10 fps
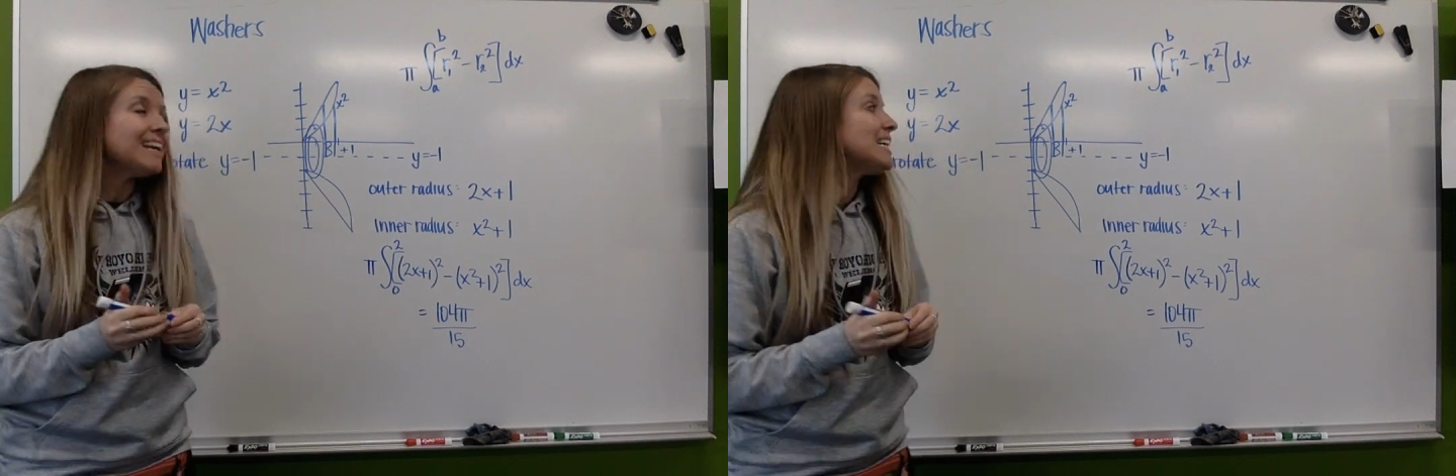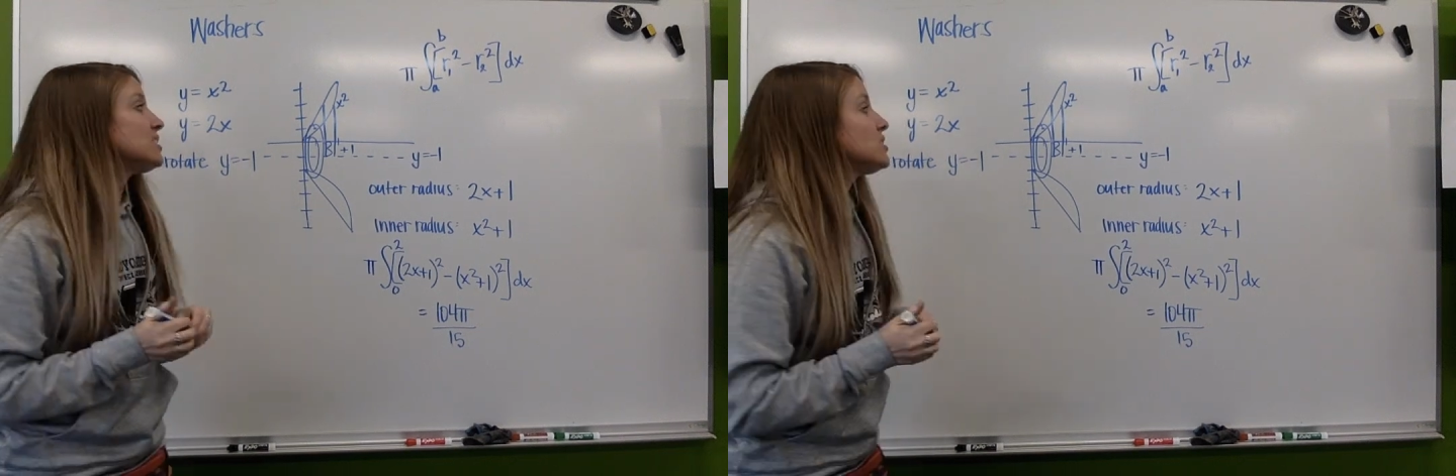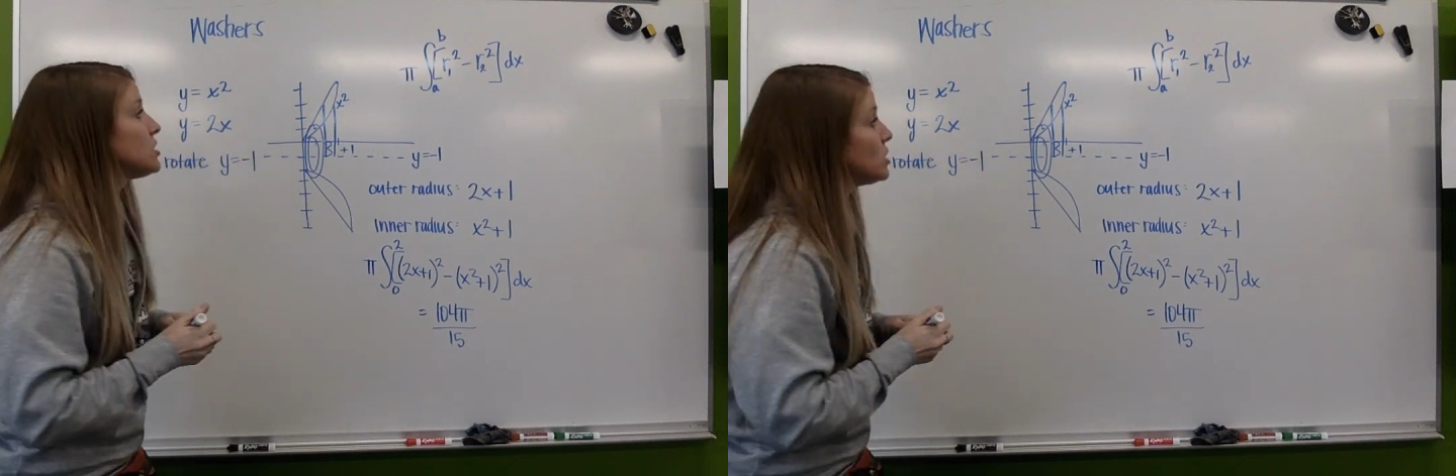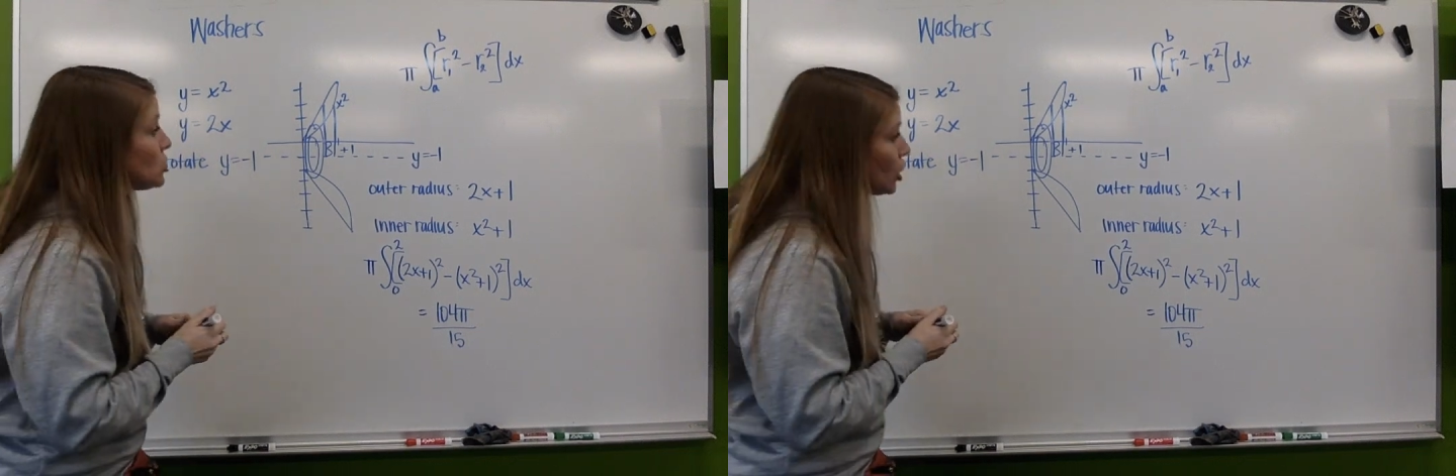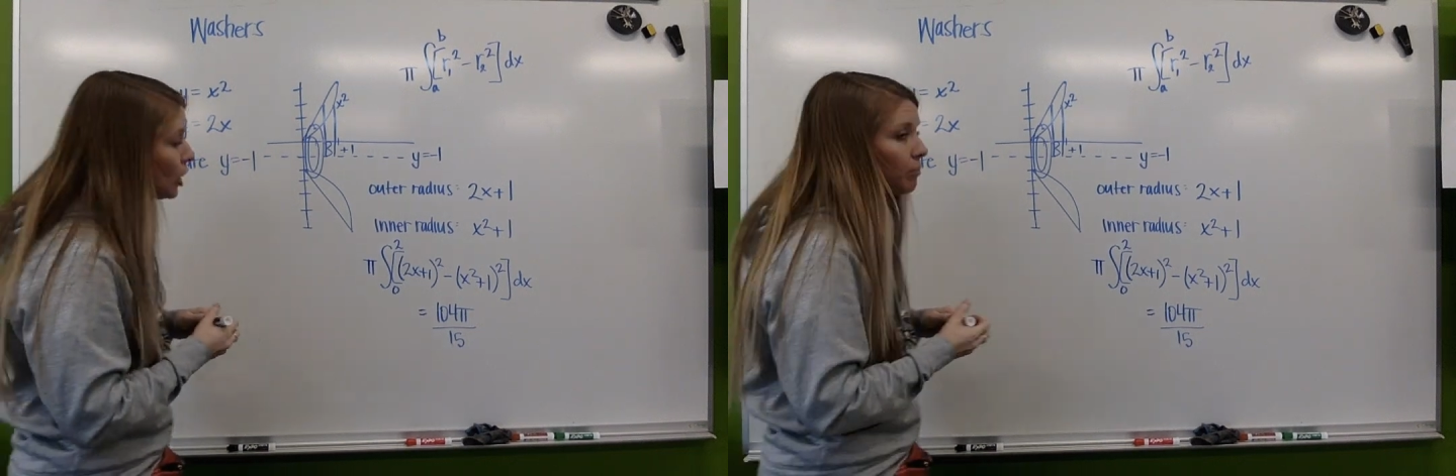is to
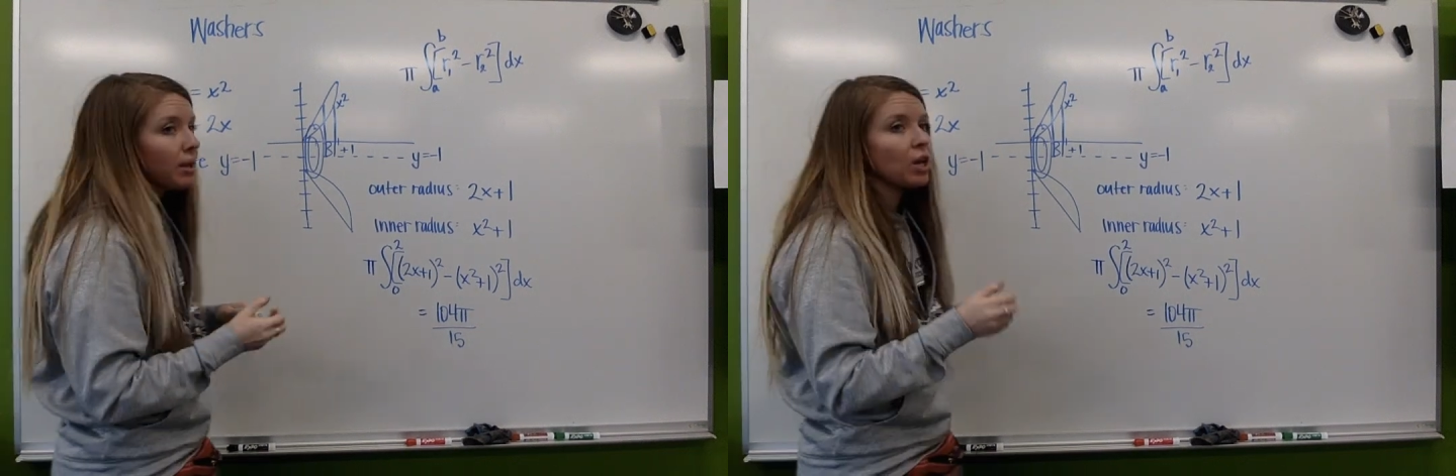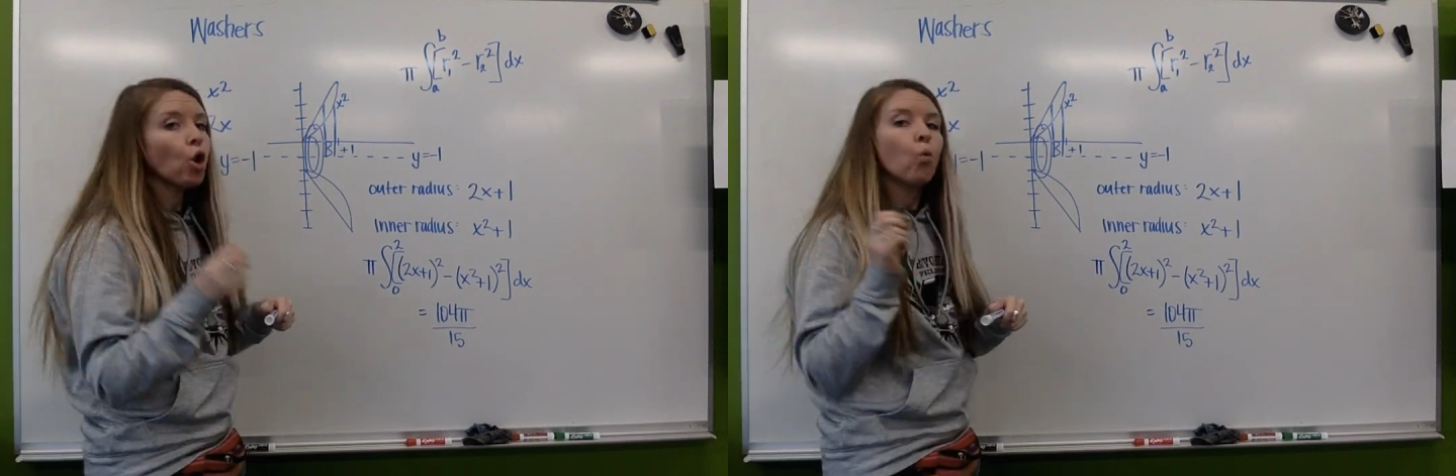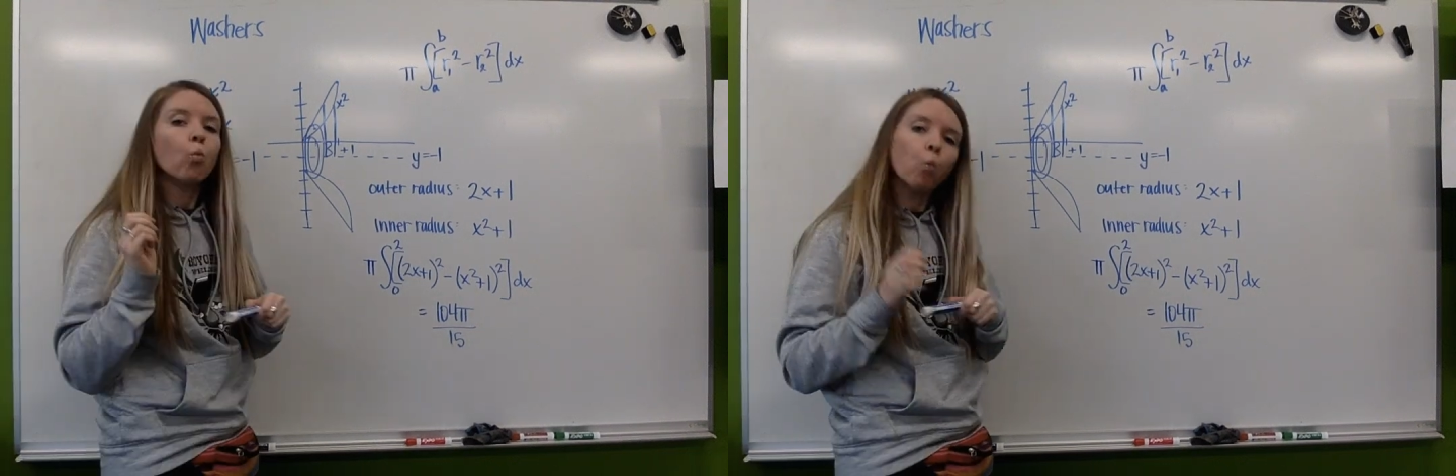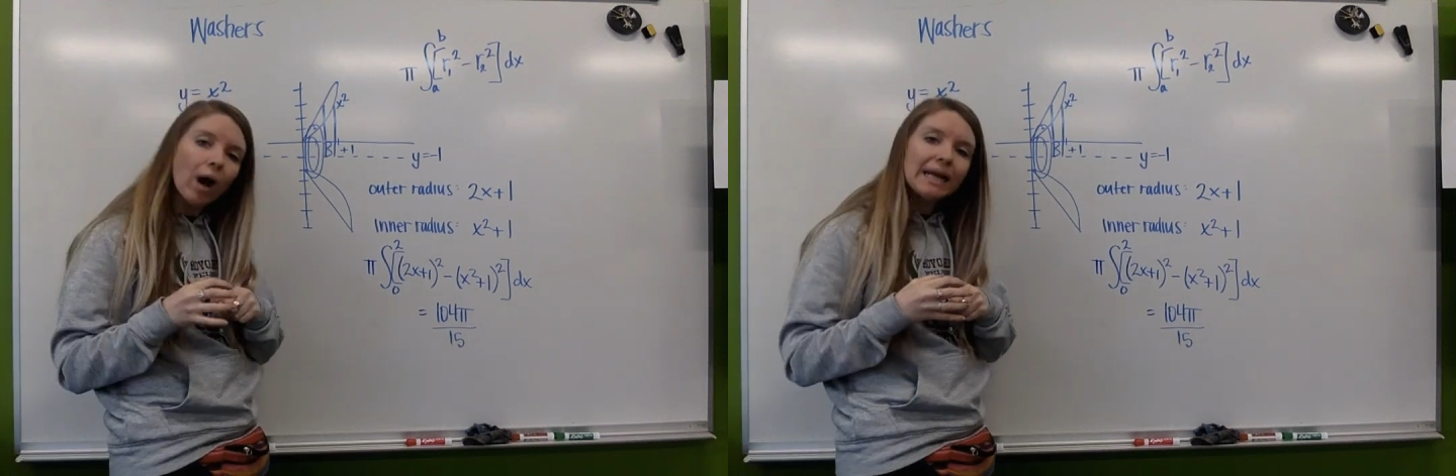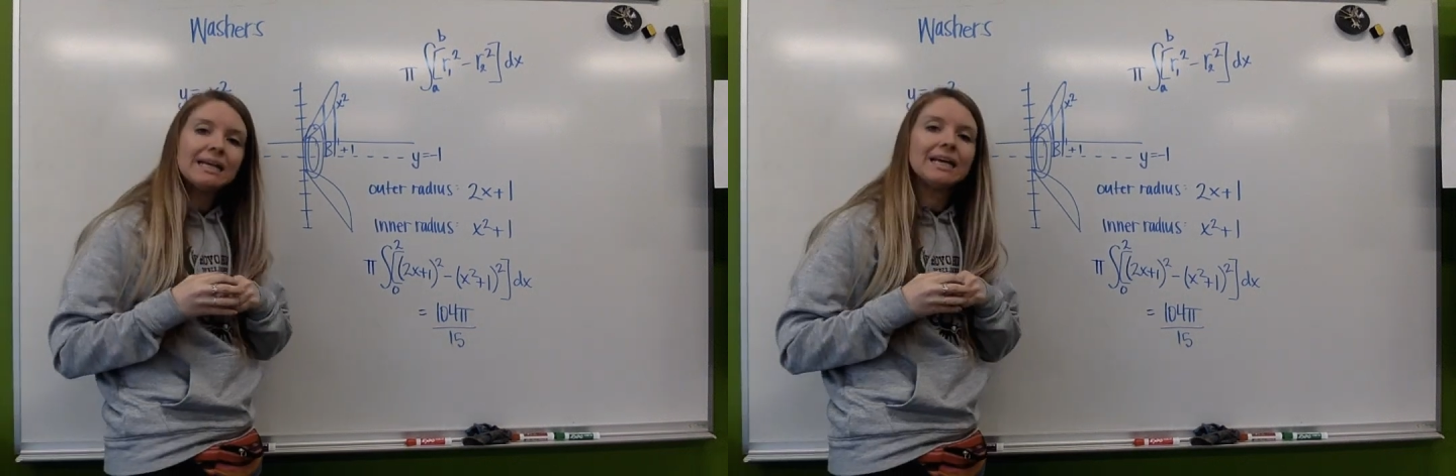determine
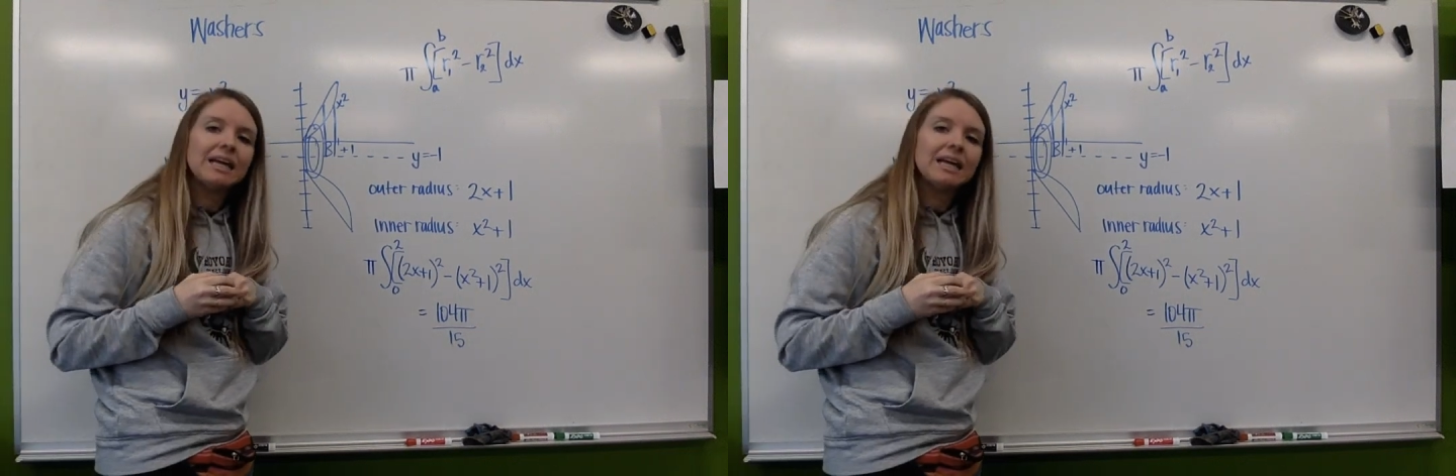what